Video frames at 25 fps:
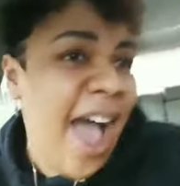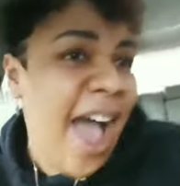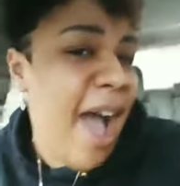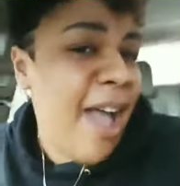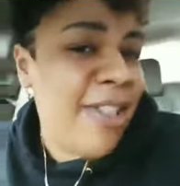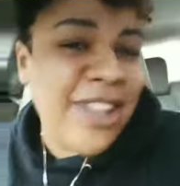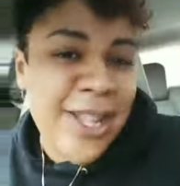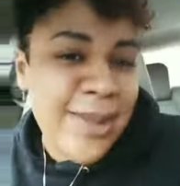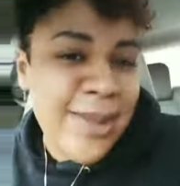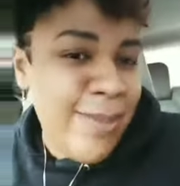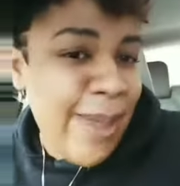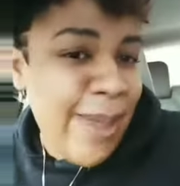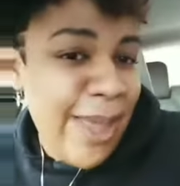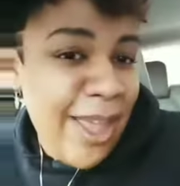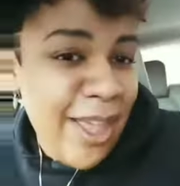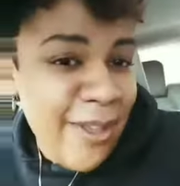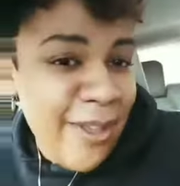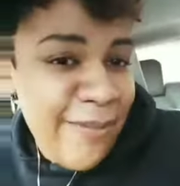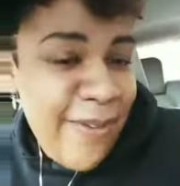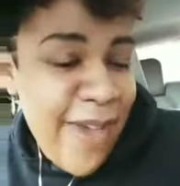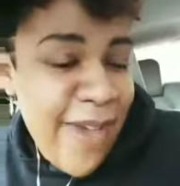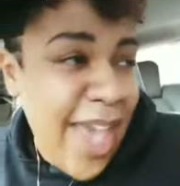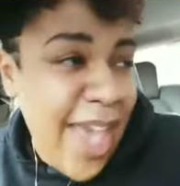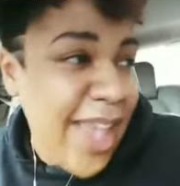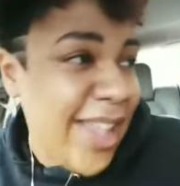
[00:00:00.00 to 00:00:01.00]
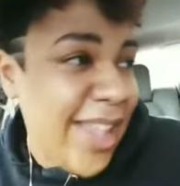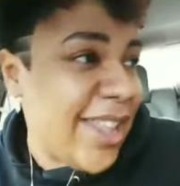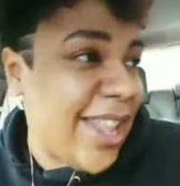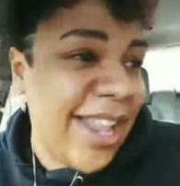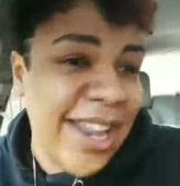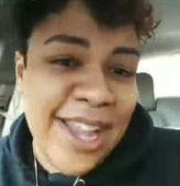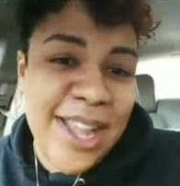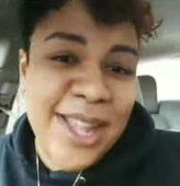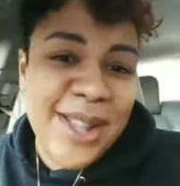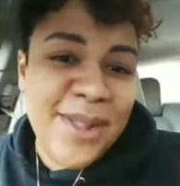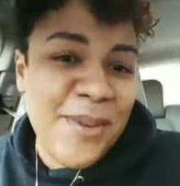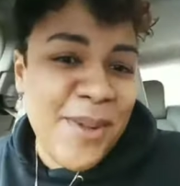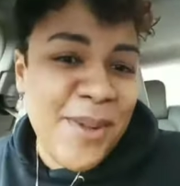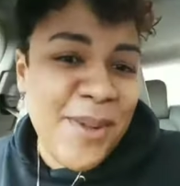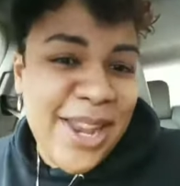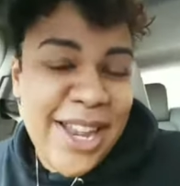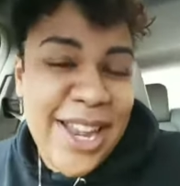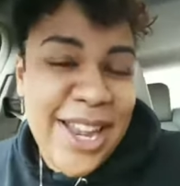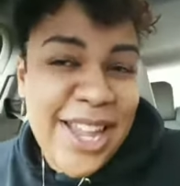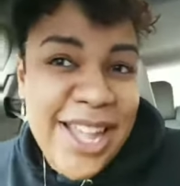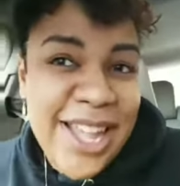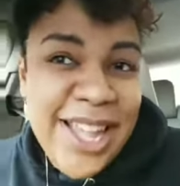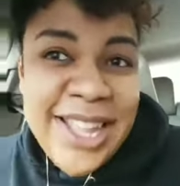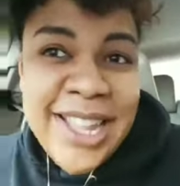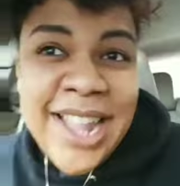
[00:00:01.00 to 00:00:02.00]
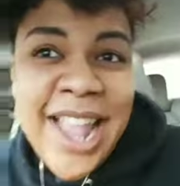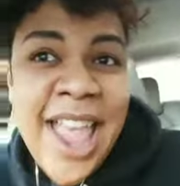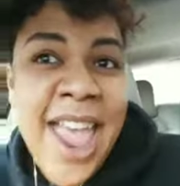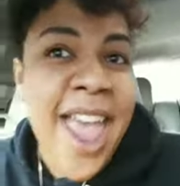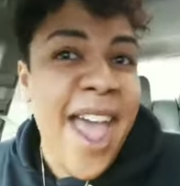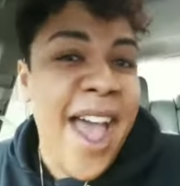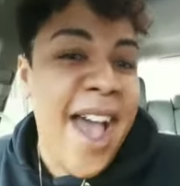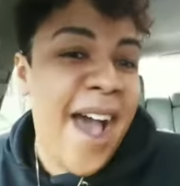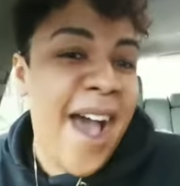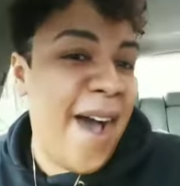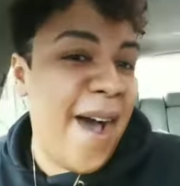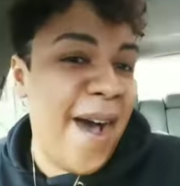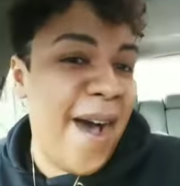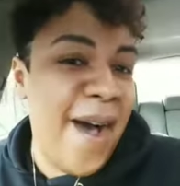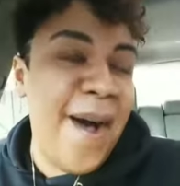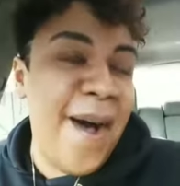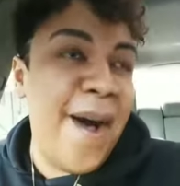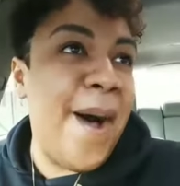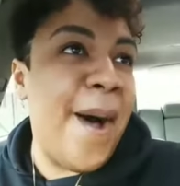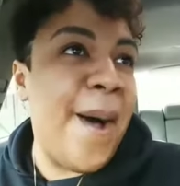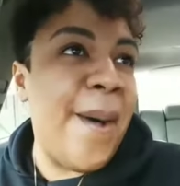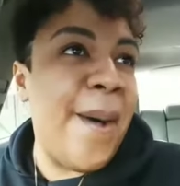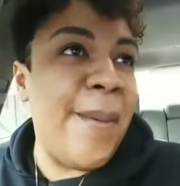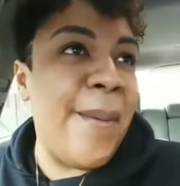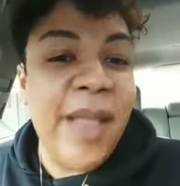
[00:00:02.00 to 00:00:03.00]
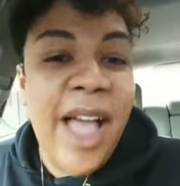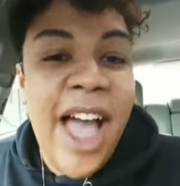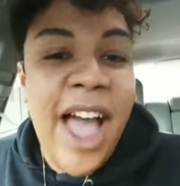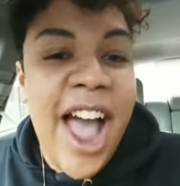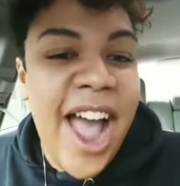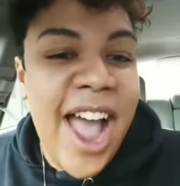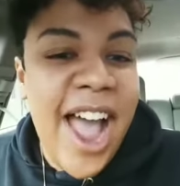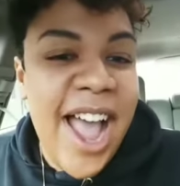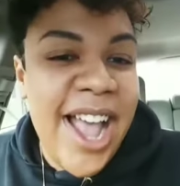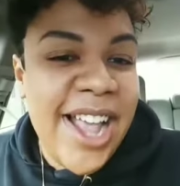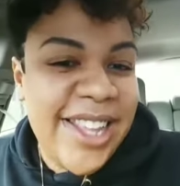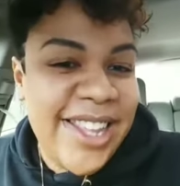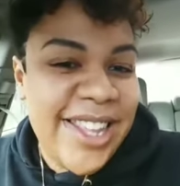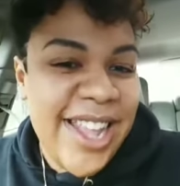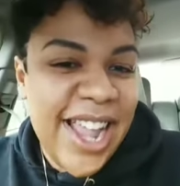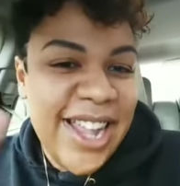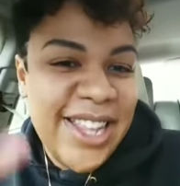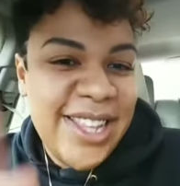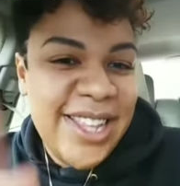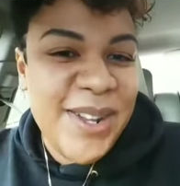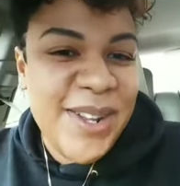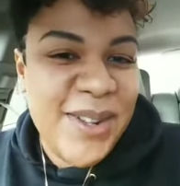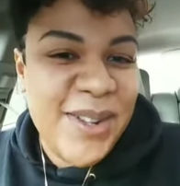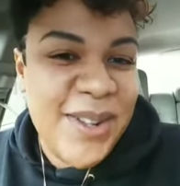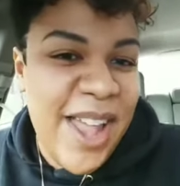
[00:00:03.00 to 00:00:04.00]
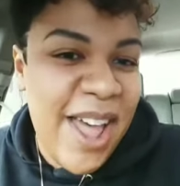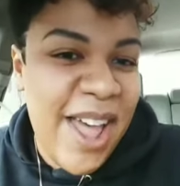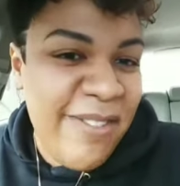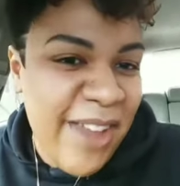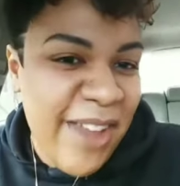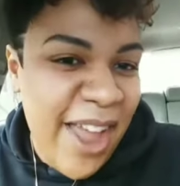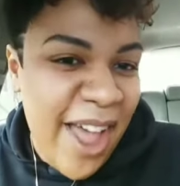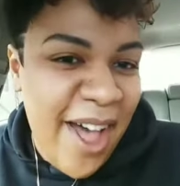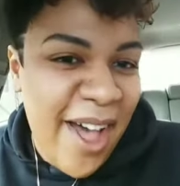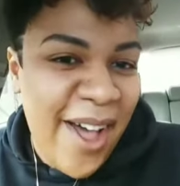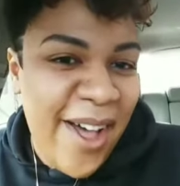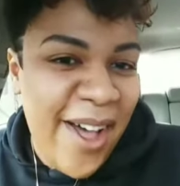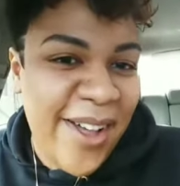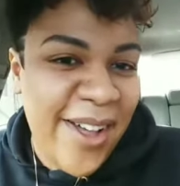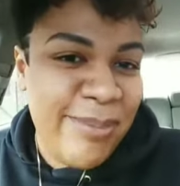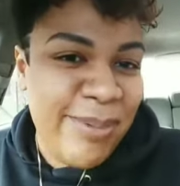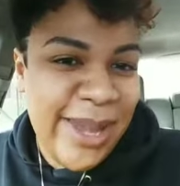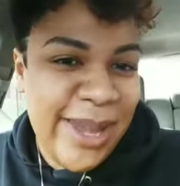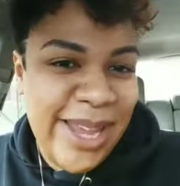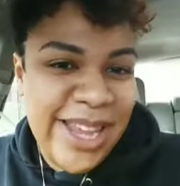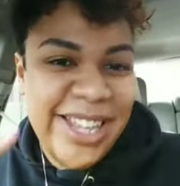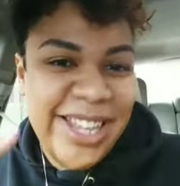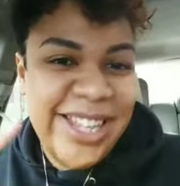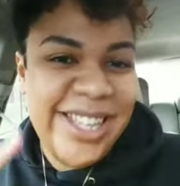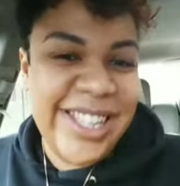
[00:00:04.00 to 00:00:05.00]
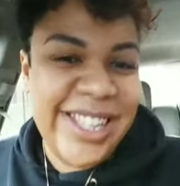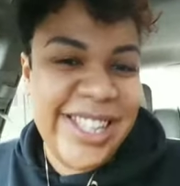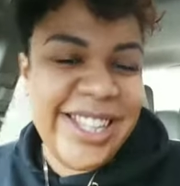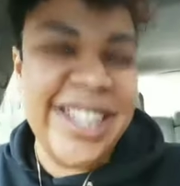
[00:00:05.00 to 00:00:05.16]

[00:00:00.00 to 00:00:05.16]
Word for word: I'm just speaking facts. It is what it is. Um, all right, stay tuned. Love y'all. Peace.